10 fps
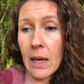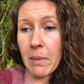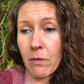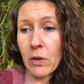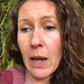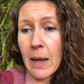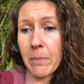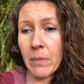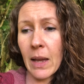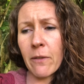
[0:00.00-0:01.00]
Every day.
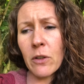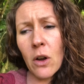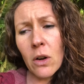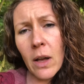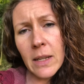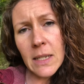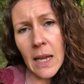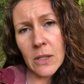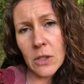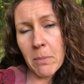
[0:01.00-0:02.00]
And if you don't like the
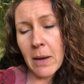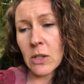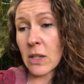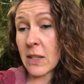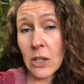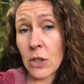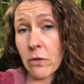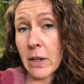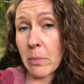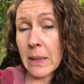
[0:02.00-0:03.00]
taste so much, it's actually
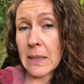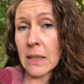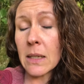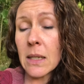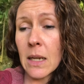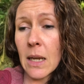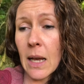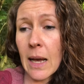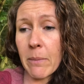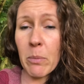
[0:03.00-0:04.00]
really pleasant.
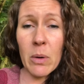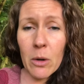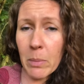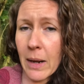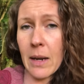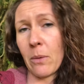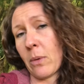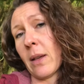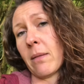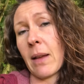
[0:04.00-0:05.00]
You put a little bit of honey
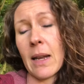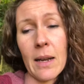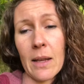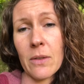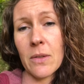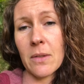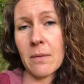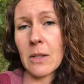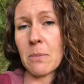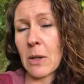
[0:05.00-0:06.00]
with it, and it's
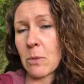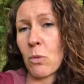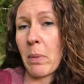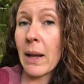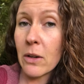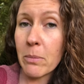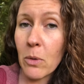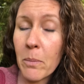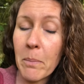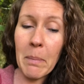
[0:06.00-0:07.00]
much more
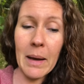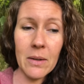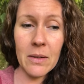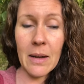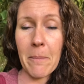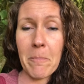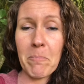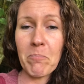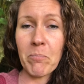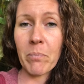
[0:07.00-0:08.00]
palatable, but
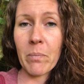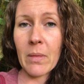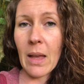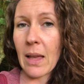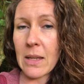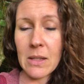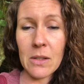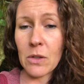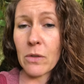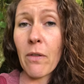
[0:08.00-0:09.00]
as
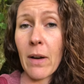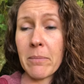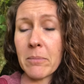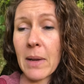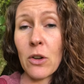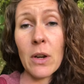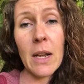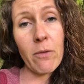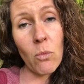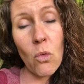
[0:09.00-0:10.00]
is fine. And you can
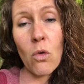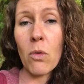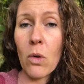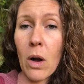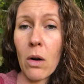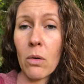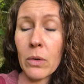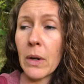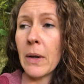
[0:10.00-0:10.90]
have it warm or cold.